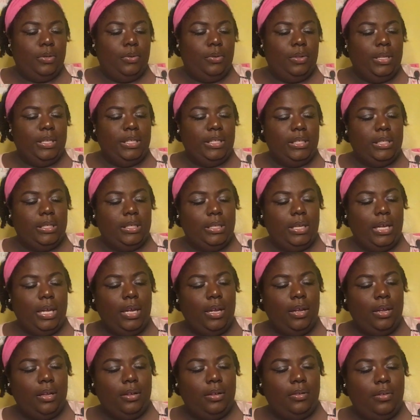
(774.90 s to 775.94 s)
this,
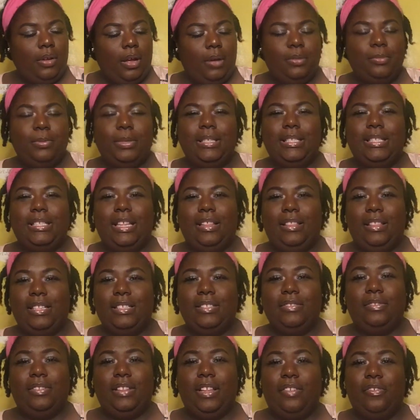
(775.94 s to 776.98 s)
I was about to say this
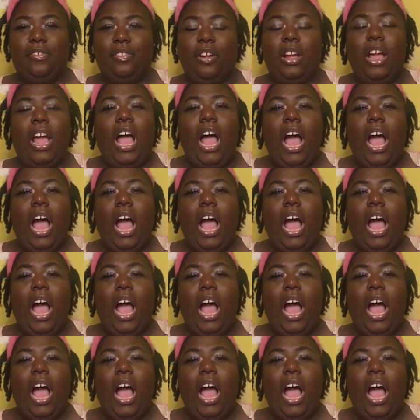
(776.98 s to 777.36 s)
flavor.